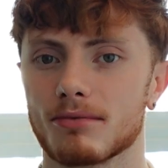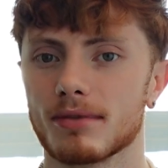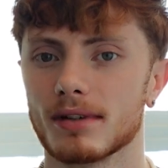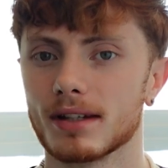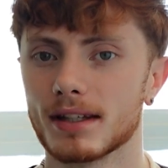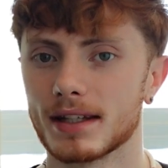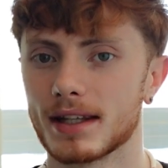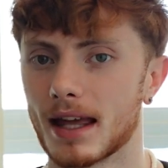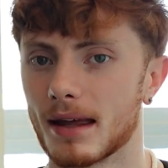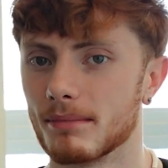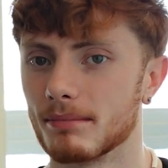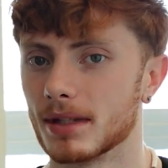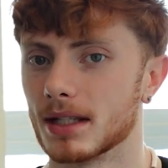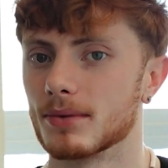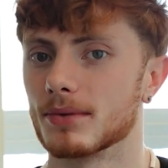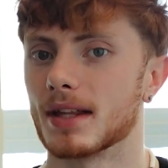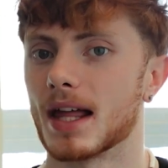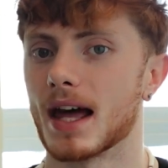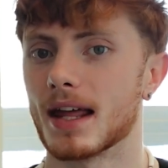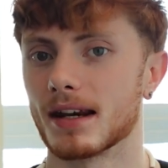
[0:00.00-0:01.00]
really can be
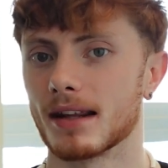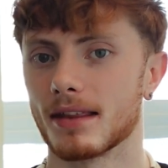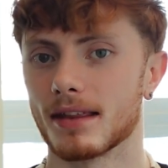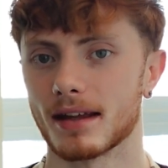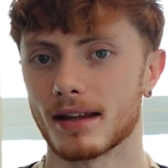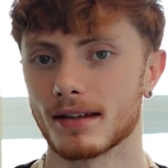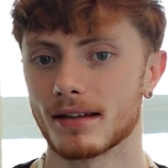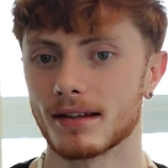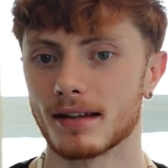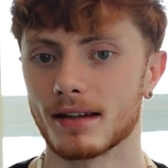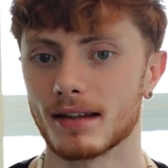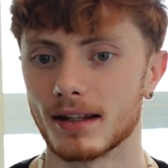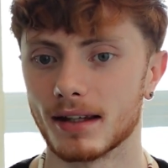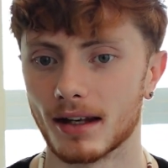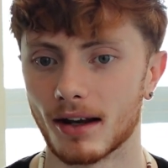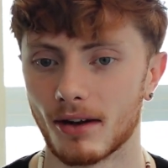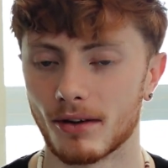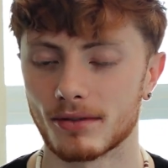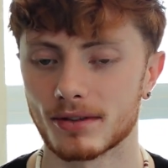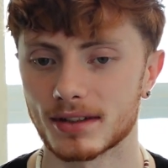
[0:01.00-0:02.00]
with anything,
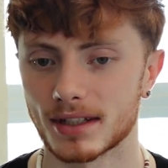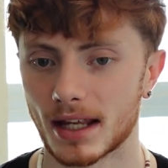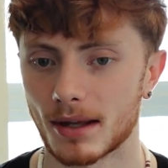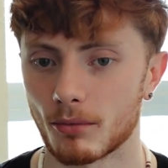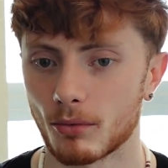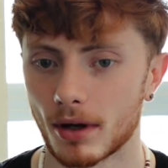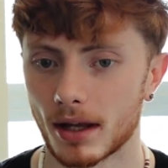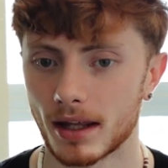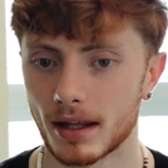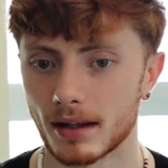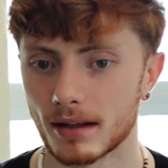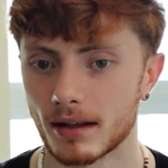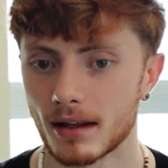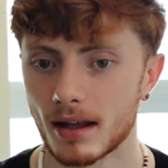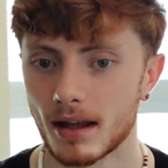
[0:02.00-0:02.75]
same way